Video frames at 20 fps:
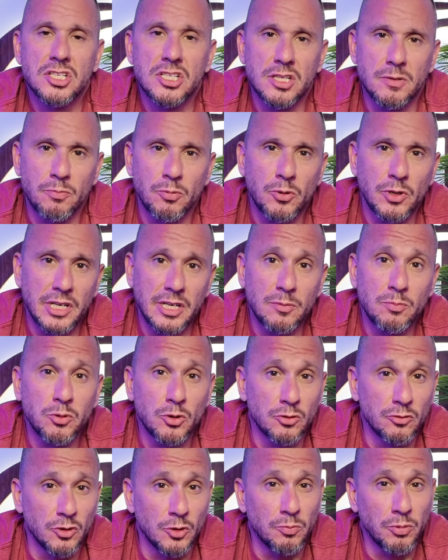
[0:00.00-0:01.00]
to the
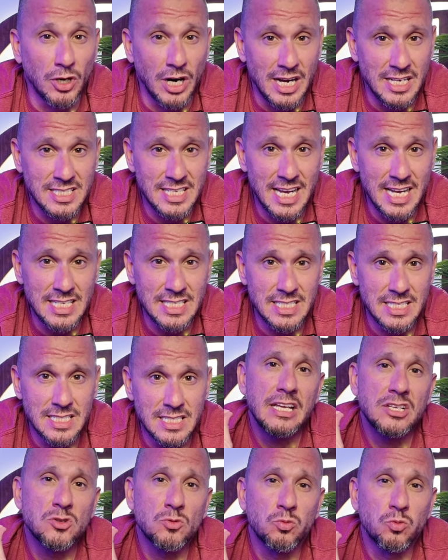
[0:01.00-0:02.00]
pre-approval process
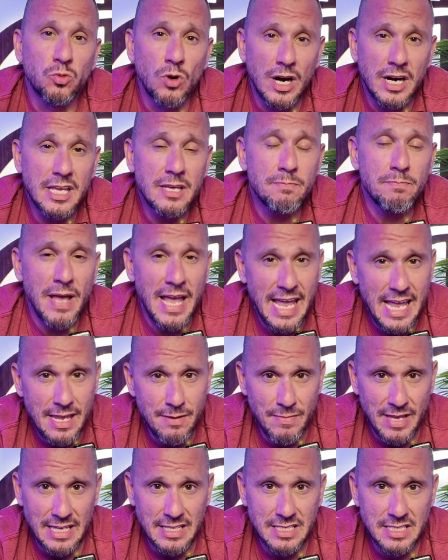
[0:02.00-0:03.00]
is running
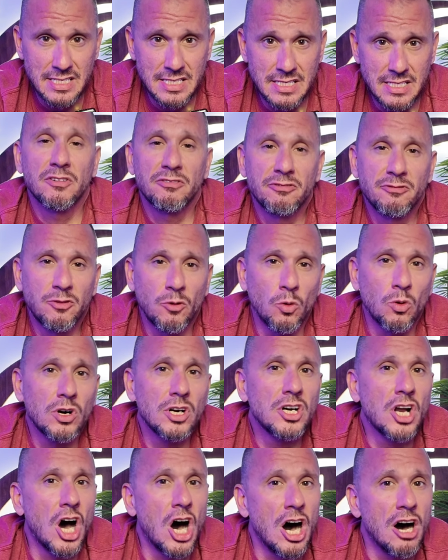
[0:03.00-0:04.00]
payments
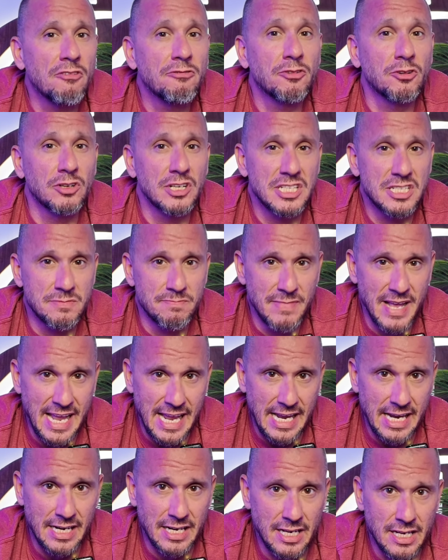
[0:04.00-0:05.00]
before an offer is
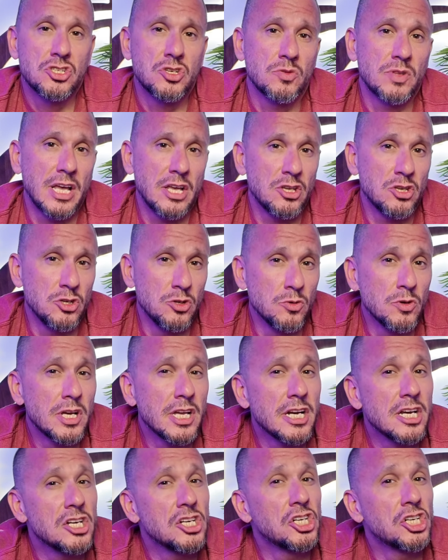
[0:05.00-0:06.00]
made so that you
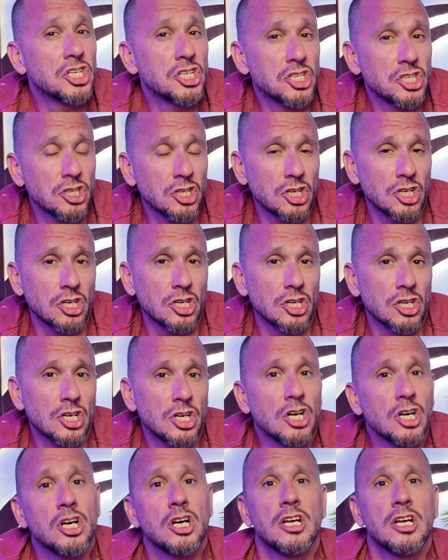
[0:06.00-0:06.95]
can ensure